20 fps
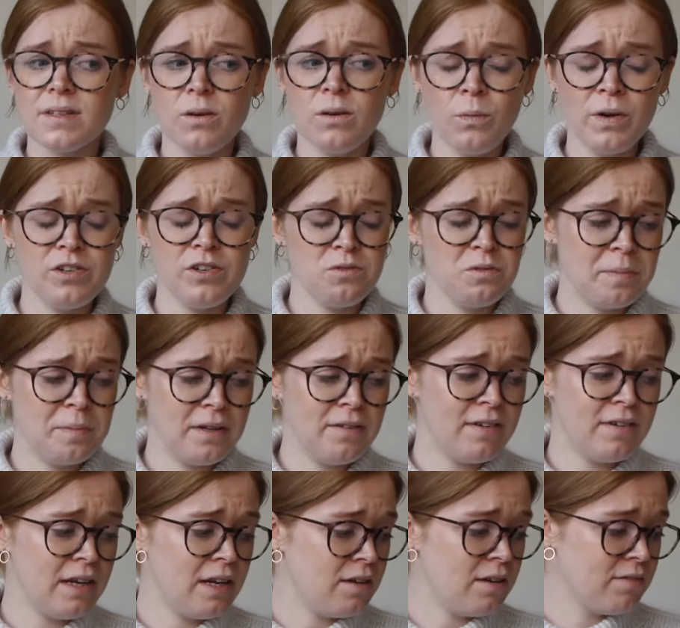which will be
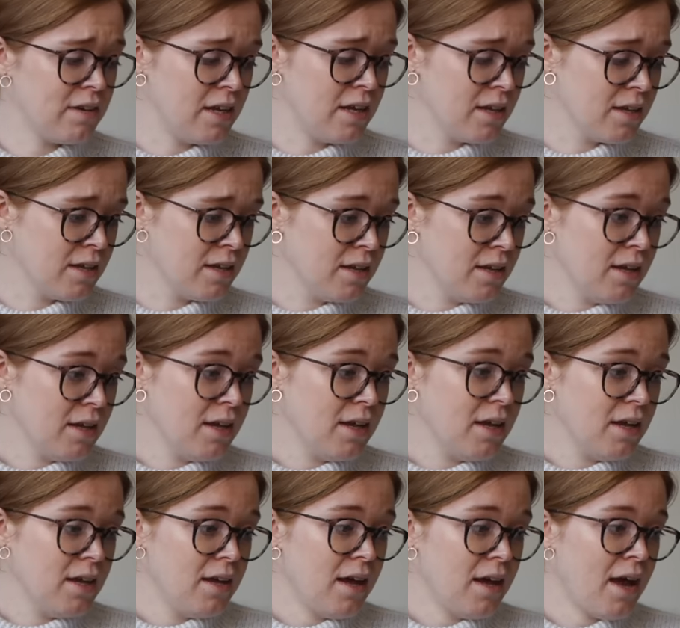really lovely.
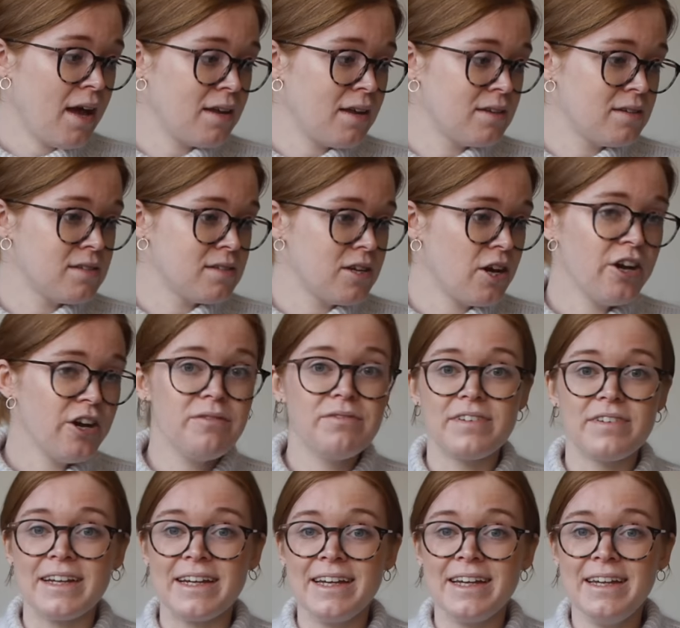And
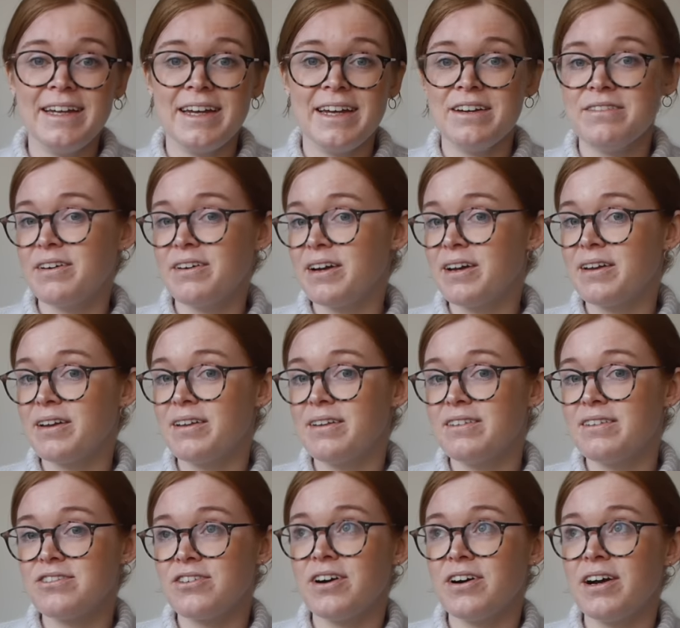hopefully if I can
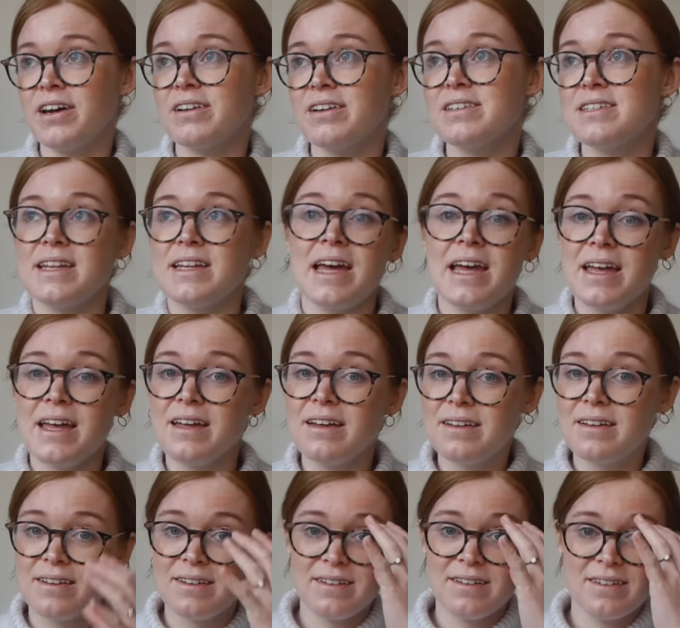try and stay
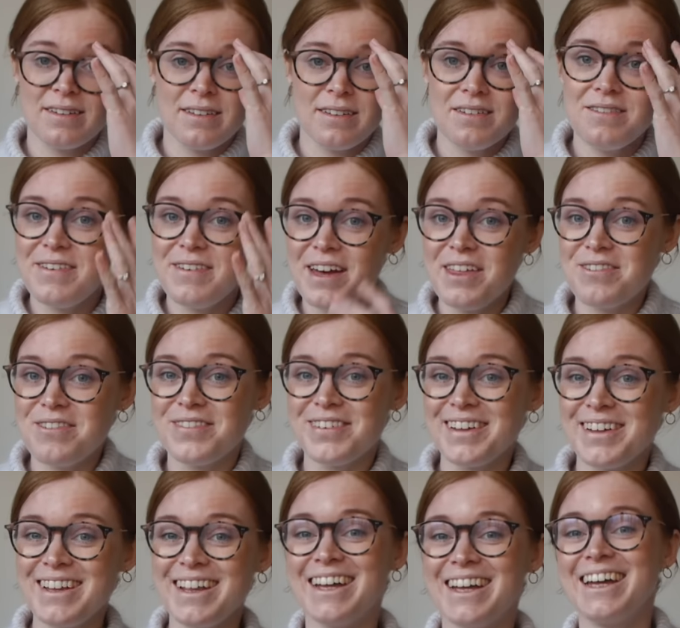
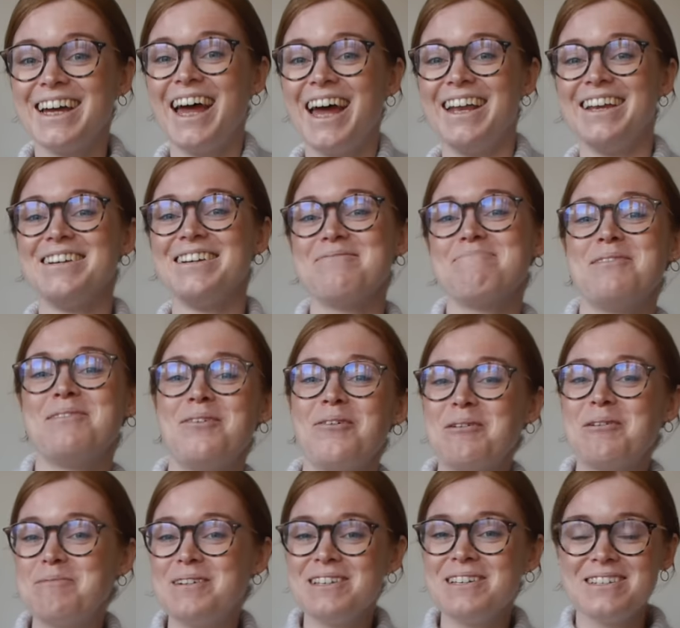faithful and
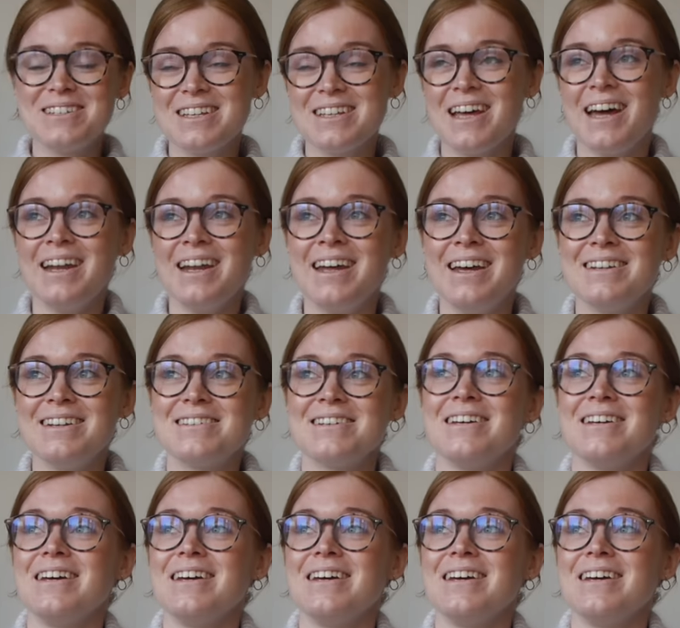monogamous to that knit,